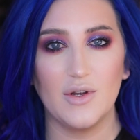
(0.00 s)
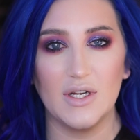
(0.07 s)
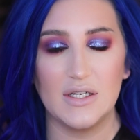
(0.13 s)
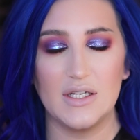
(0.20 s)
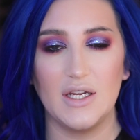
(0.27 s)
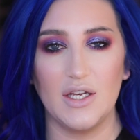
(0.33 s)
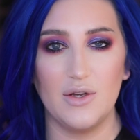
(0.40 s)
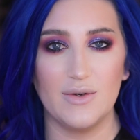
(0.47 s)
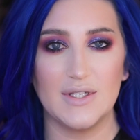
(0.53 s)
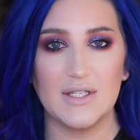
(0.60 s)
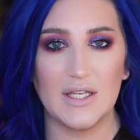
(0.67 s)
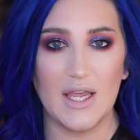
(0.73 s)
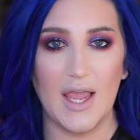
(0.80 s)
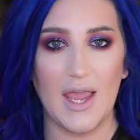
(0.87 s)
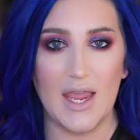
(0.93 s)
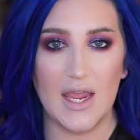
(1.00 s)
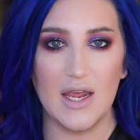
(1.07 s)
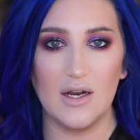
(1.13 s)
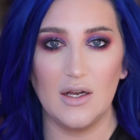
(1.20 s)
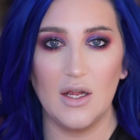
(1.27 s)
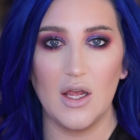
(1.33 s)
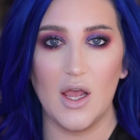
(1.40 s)
continuously
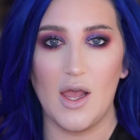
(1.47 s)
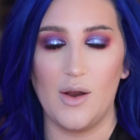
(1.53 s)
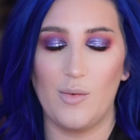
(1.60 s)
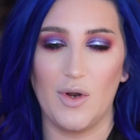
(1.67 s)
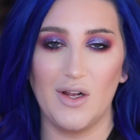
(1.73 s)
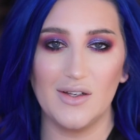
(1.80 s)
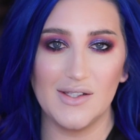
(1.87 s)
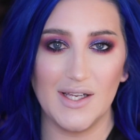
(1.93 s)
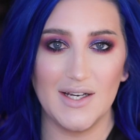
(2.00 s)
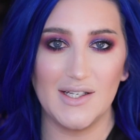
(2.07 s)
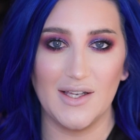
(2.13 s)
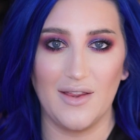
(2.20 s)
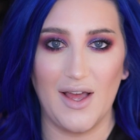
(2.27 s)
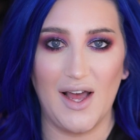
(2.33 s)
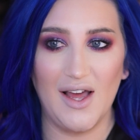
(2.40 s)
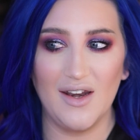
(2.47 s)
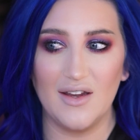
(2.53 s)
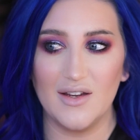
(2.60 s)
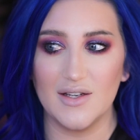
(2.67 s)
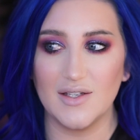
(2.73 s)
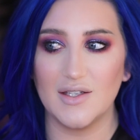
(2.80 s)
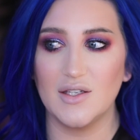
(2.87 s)
hate. And what I'll say to that
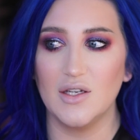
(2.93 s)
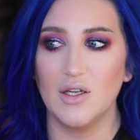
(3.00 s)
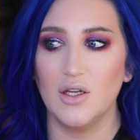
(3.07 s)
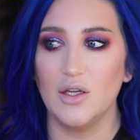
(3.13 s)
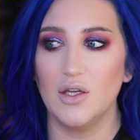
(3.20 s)
is